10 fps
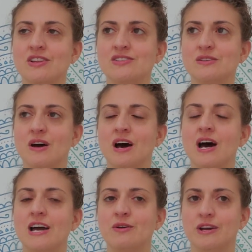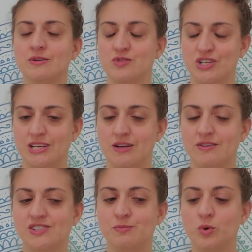there's a higher energy here
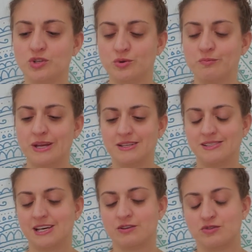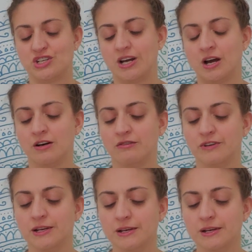it's a more tremendous energy of